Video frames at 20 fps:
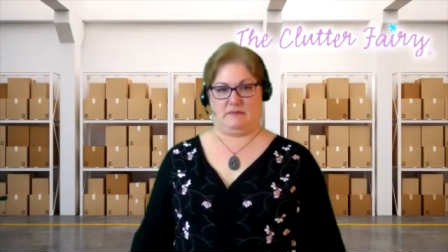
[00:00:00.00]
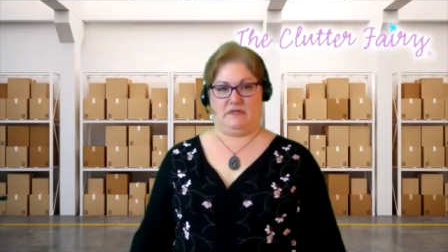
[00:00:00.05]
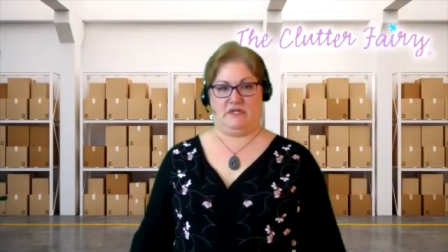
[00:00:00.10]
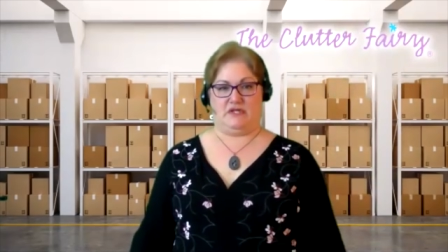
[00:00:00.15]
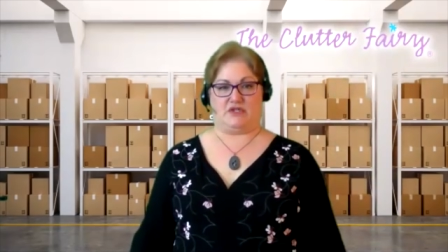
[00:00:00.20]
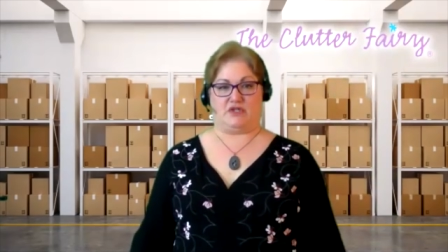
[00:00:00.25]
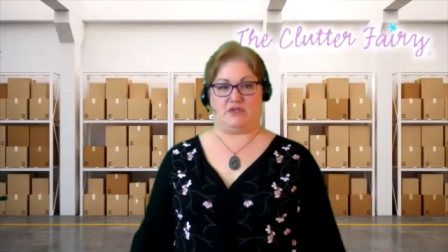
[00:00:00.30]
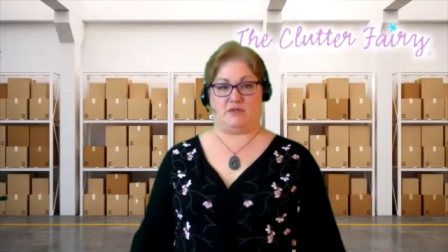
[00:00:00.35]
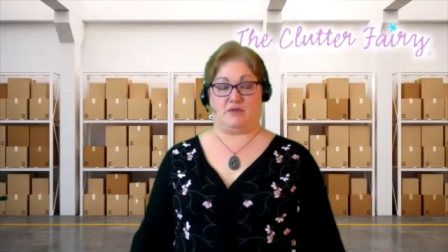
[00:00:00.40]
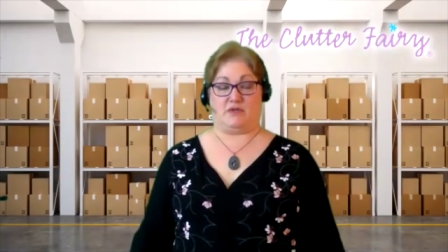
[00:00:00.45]

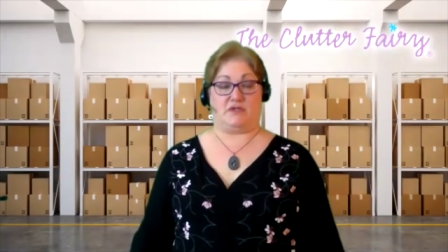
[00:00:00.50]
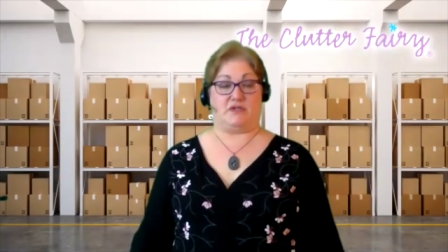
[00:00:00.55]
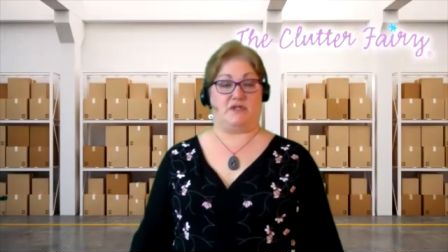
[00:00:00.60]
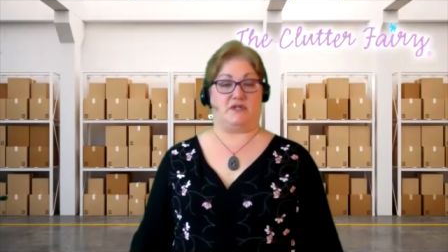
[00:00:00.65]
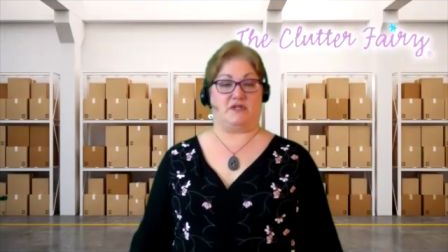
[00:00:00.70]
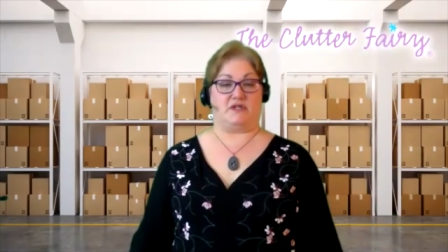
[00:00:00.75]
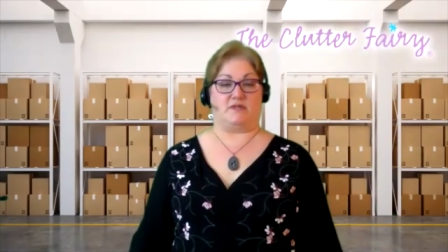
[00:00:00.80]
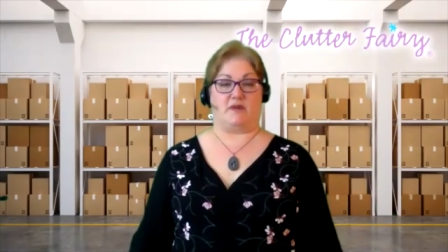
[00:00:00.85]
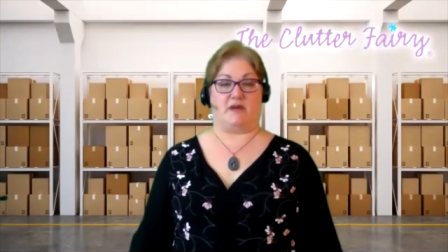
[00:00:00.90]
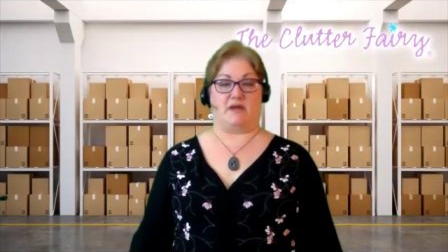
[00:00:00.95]
distribution of
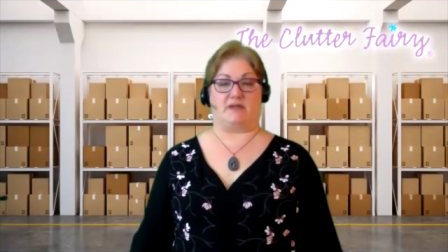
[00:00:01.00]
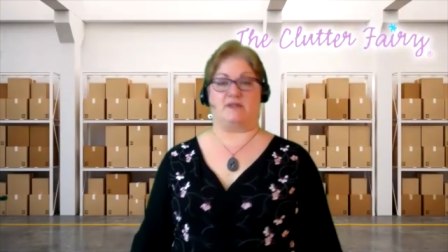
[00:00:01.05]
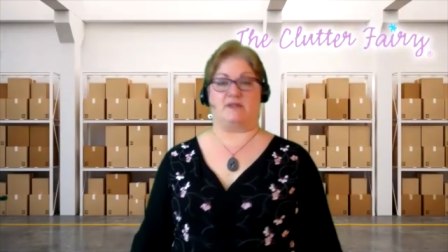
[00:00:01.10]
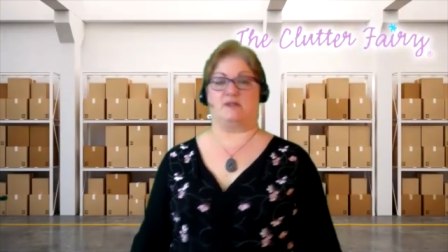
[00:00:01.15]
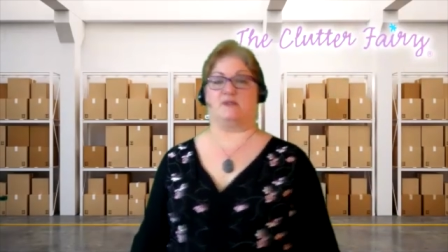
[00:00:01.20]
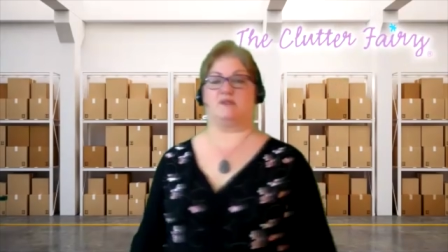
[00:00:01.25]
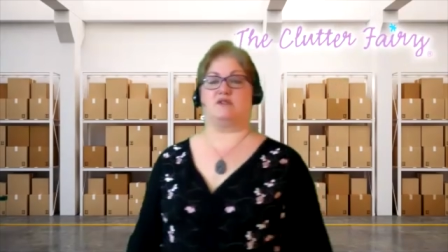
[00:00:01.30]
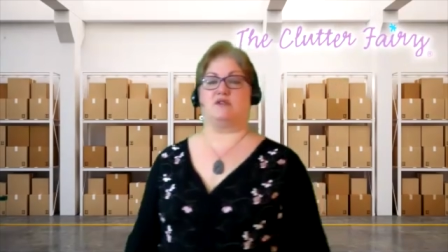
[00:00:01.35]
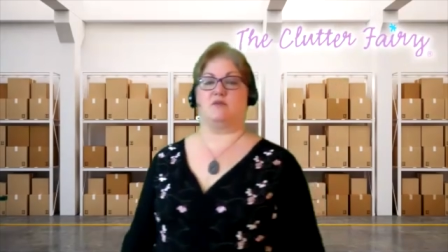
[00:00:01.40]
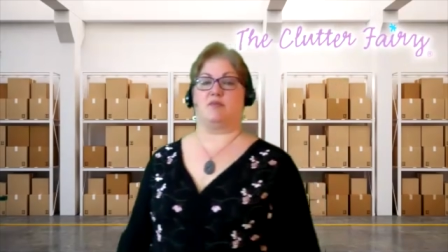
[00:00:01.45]
those
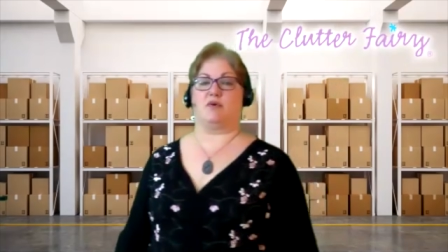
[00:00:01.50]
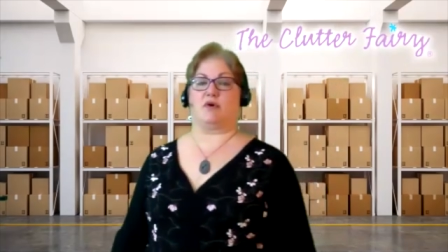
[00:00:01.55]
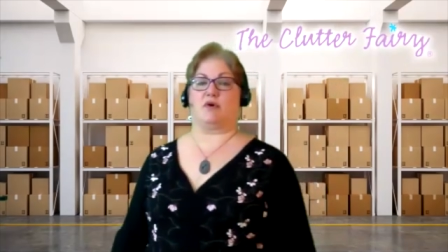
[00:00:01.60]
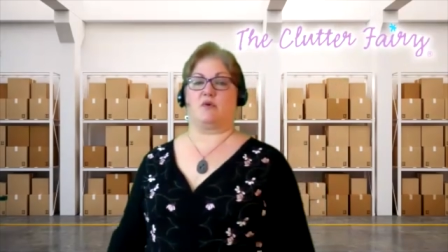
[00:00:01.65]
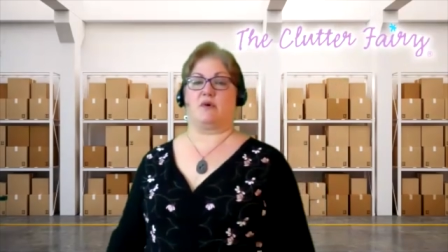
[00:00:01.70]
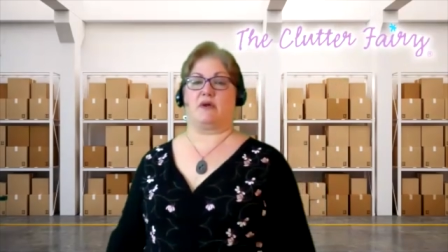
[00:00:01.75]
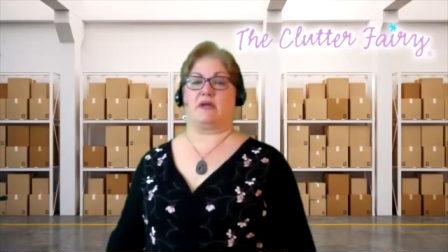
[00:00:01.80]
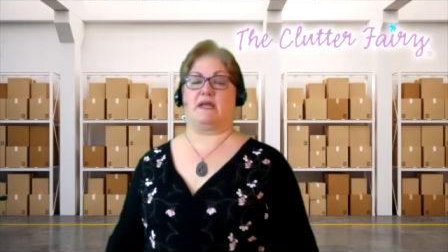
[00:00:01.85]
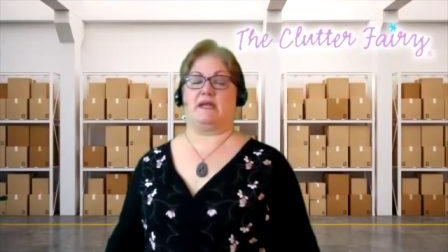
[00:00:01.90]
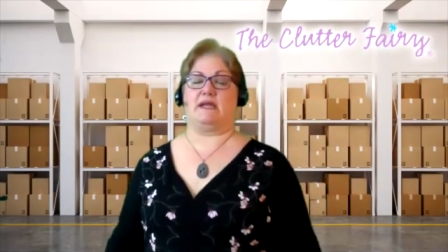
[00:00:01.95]
boxes super
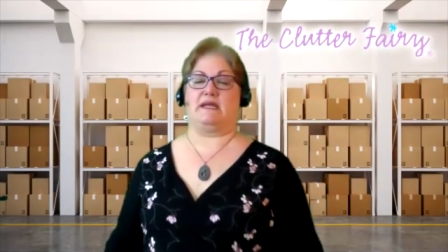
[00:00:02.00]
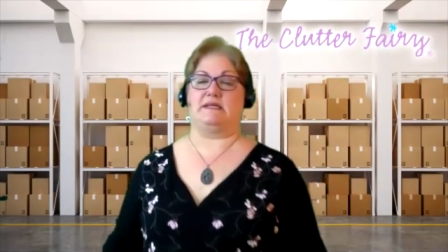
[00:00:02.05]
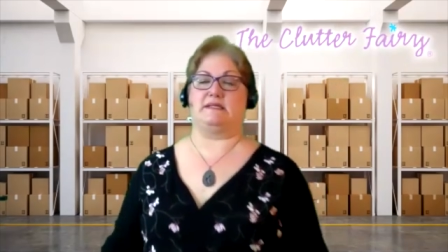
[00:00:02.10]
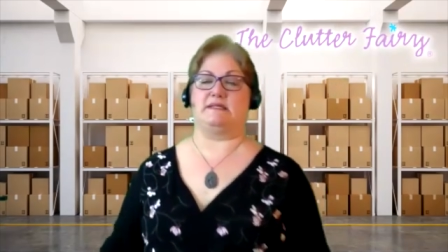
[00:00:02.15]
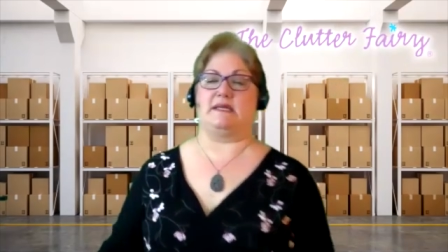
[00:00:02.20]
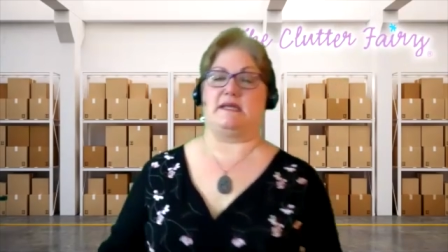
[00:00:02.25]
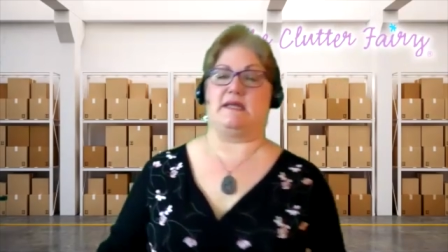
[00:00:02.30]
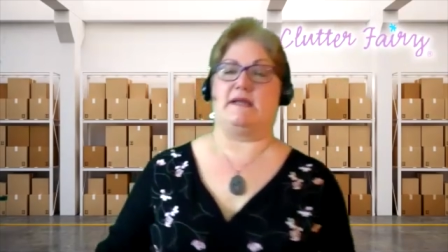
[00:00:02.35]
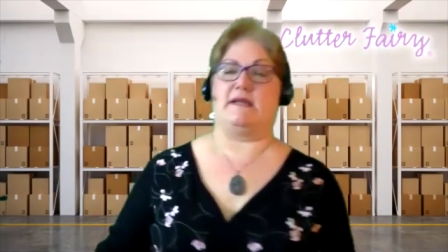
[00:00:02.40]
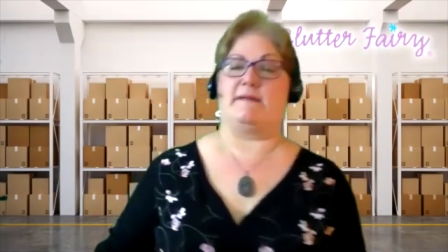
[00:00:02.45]
quick and easy.